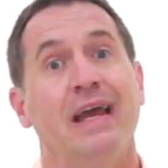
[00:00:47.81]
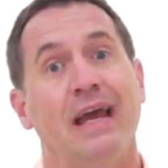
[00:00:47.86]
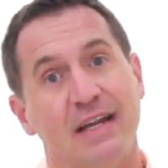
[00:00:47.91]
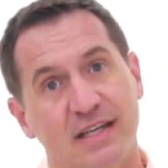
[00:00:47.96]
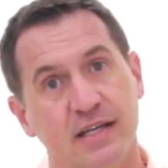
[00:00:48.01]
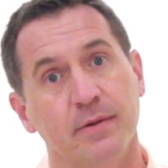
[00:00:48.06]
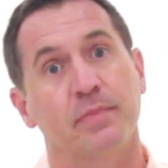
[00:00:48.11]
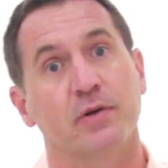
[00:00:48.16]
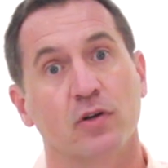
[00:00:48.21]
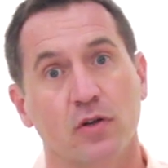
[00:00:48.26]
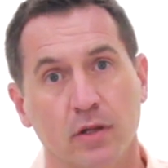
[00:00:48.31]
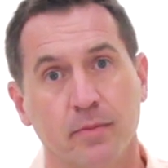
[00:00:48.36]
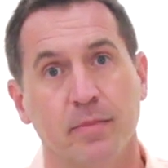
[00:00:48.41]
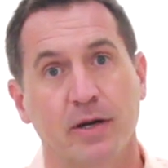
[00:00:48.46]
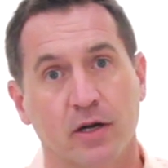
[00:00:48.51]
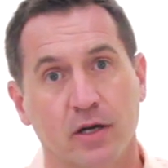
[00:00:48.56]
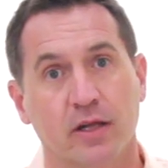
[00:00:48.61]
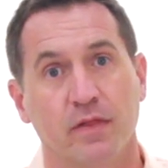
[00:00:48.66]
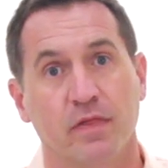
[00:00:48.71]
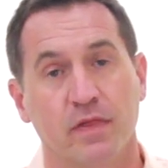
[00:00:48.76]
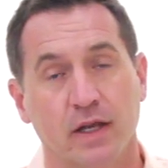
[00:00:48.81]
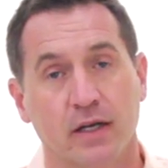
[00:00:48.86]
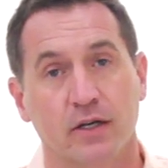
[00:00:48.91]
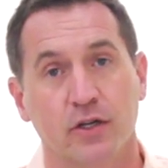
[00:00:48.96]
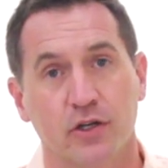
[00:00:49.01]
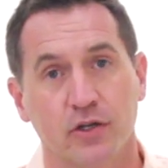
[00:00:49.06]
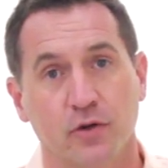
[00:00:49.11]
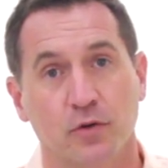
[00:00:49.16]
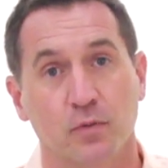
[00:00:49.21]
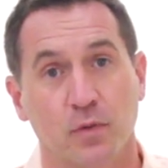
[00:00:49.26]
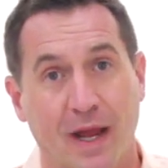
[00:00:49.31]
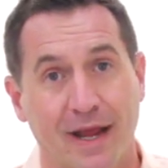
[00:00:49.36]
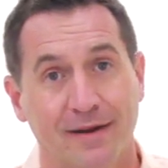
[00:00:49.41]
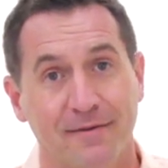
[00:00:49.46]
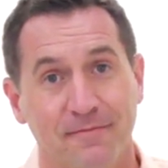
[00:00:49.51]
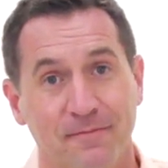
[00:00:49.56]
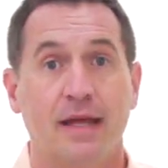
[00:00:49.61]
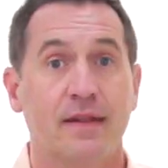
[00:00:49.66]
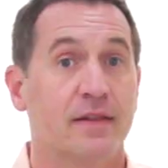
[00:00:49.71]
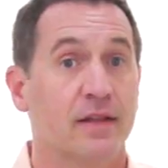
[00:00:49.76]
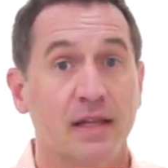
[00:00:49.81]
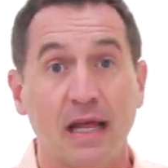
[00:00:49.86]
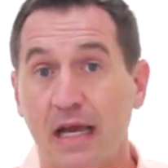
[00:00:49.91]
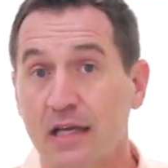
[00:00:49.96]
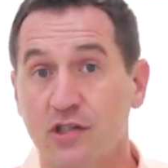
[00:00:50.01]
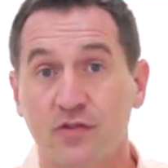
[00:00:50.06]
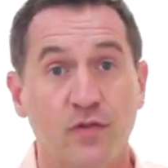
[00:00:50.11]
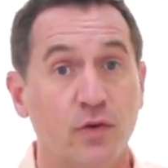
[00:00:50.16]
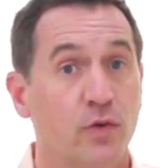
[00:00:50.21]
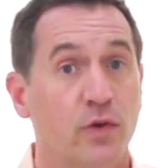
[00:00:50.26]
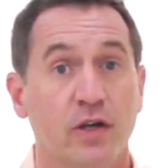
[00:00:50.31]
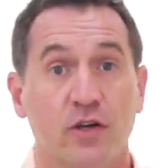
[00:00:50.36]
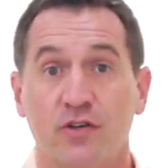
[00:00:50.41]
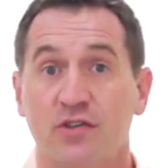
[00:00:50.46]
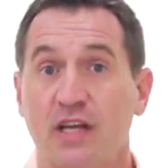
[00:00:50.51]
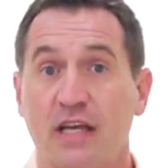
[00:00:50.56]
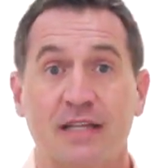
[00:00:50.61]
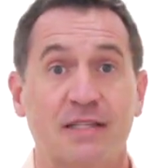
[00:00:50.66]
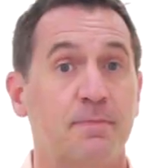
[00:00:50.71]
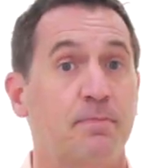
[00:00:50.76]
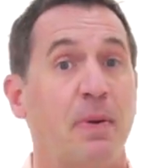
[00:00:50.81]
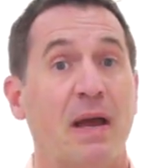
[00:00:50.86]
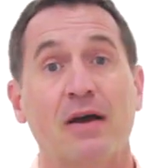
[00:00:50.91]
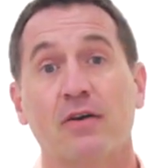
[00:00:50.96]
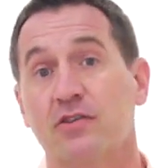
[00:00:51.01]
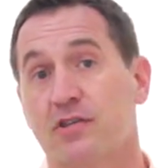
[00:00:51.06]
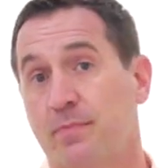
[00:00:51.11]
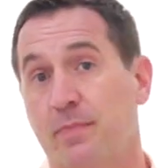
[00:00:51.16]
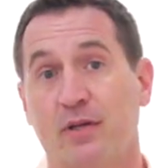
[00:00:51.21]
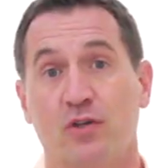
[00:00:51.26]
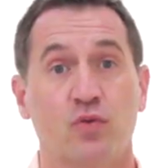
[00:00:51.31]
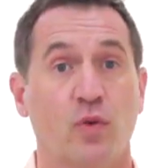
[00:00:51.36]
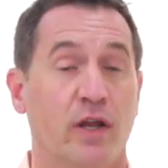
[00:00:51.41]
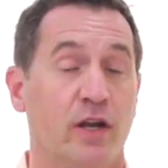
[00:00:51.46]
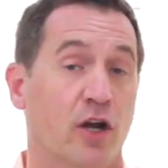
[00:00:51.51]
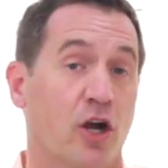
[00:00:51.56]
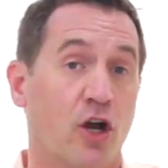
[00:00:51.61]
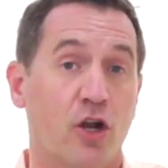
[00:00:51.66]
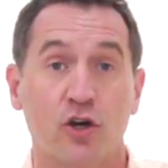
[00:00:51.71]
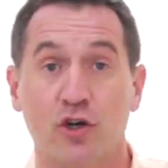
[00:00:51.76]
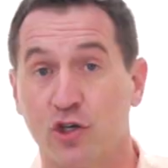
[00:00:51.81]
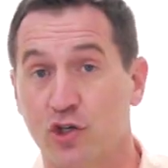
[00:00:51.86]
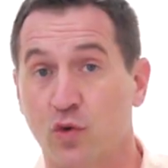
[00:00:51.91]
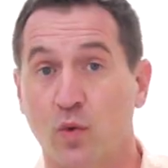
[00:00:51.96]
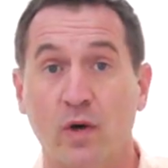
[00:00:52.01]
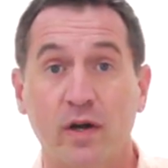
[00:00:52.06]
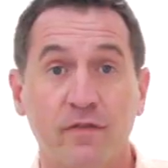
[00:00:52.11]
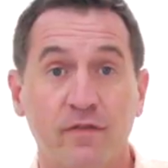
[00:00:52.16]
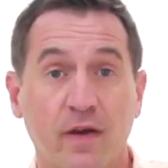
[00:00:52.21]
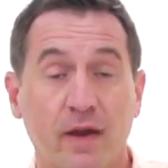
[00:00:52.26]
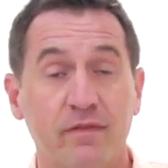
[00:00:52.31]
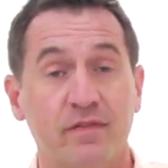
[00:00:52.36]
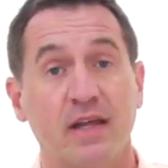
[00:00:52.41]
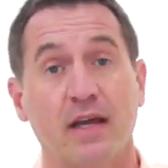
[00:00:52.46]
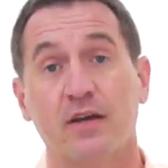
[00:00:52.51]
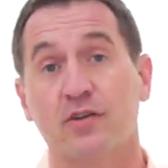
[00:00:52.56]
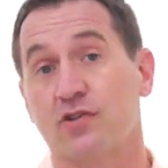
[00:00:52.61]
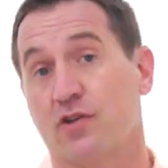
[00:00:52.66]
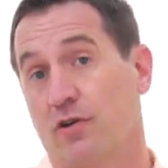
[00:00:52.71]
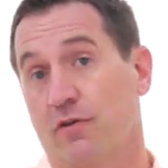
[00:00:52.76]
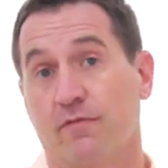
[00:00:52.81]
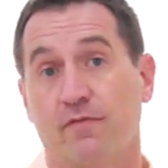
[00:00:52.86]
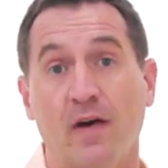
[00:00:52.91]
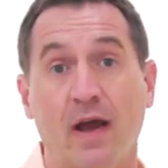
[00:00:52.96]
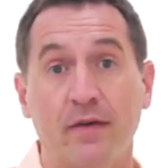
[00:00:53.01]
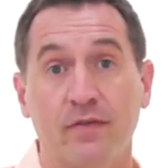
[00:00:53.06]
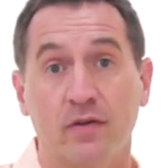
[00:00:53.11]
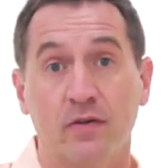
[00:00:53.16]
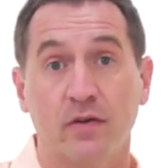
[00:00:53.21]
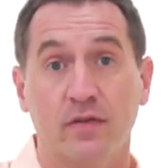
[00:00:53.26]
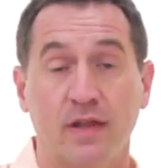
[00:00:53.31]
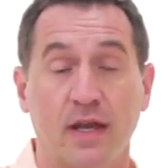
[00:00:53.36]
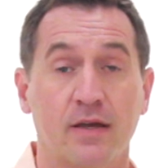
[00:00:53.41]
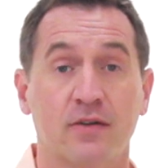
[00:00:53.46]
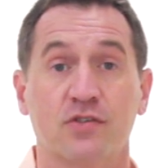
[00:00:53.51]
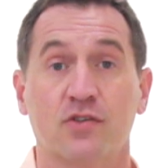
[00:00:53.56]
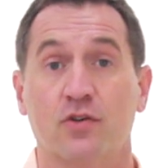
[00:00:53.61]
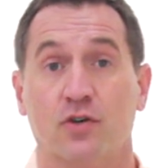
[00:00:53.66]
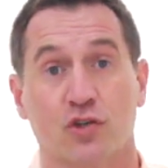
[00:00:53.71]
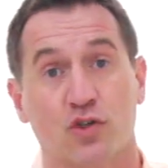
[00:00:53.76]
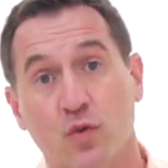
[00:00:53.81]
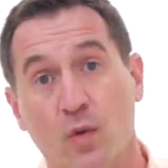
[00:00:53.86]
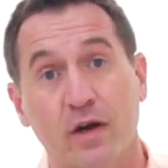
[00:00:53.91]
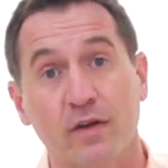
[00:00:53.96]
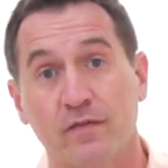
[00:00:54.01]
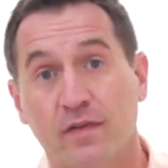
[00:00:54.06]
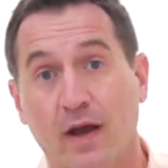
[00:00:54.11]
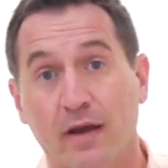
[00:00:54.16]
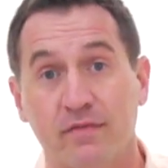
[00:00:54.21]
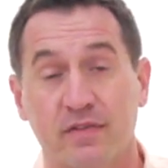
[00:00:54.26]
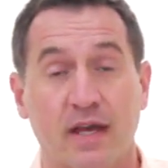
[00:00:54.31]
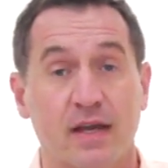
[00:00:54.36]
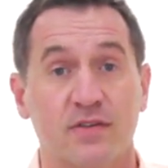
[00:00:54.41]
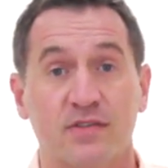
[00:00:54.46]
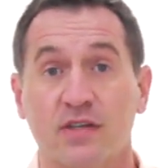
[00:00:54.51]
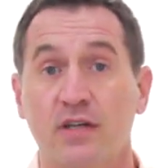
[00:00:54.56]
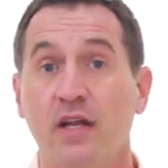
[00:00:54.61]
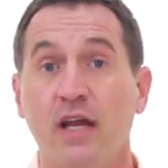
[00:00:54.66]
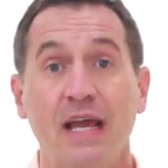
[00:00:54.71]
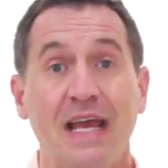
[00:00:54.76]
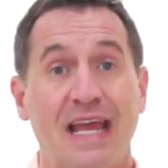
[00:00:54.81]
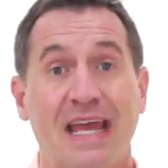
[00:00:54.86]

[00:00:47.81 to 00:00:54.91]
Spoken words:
A typical American thing to do, right? In the last few years, it's bounced between $125,000 or $500,000 or $25,000.